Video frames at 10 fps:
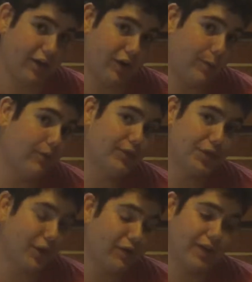got was
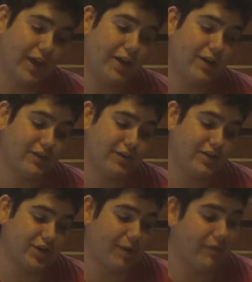not the Gigahertz
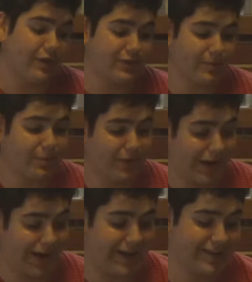edition. I'm very
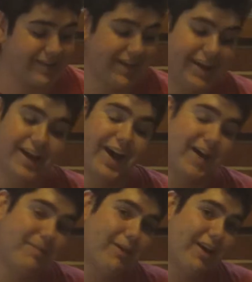surprised.
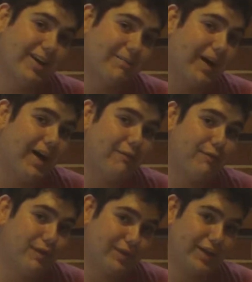Upgrading by
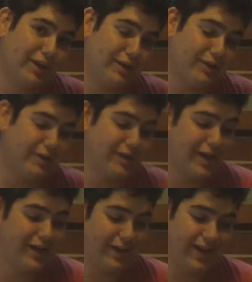$50
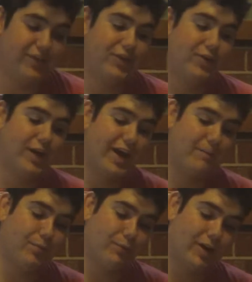gets you a
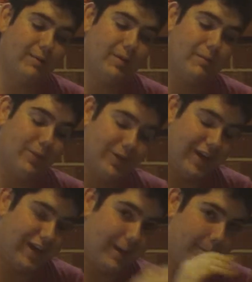premium
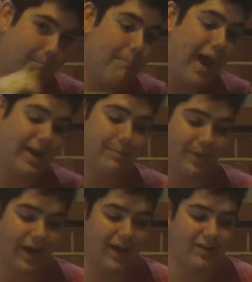looking
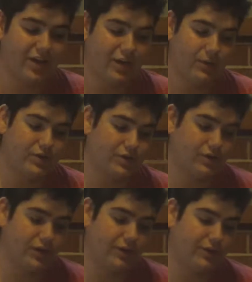backplate, which you
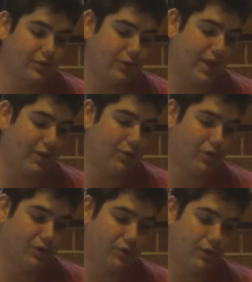could install a
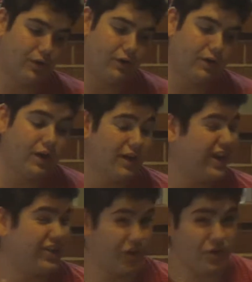water cooler on.
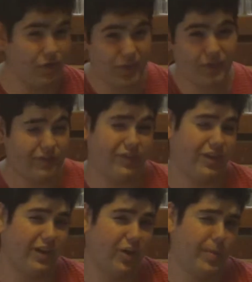Now, don't think this is
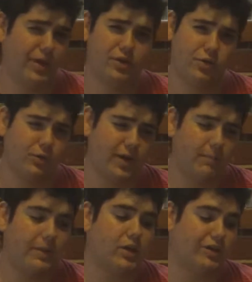going to help in
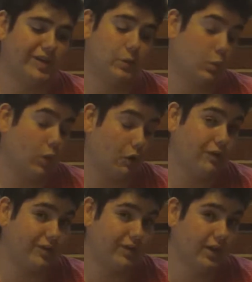cooling, because it
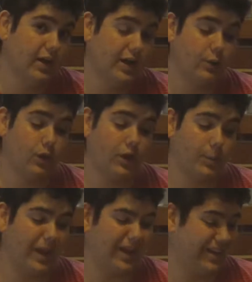won't. It will
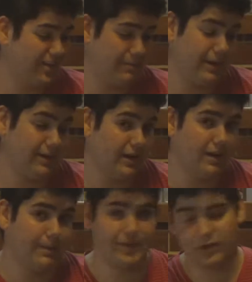help a little bit,
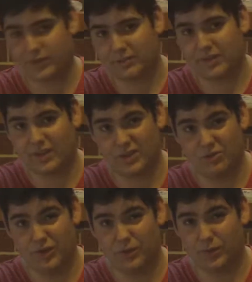but it's not something that you
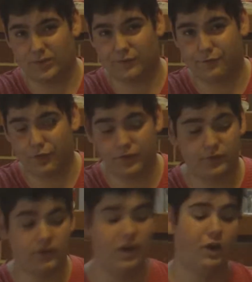really want to focus
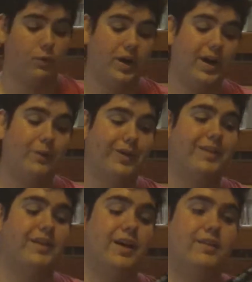on. Really, what
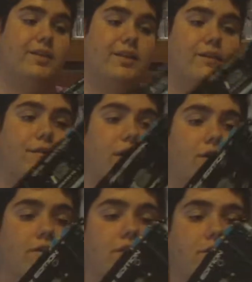it does, it
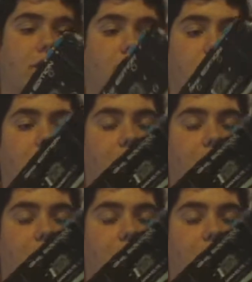focuses on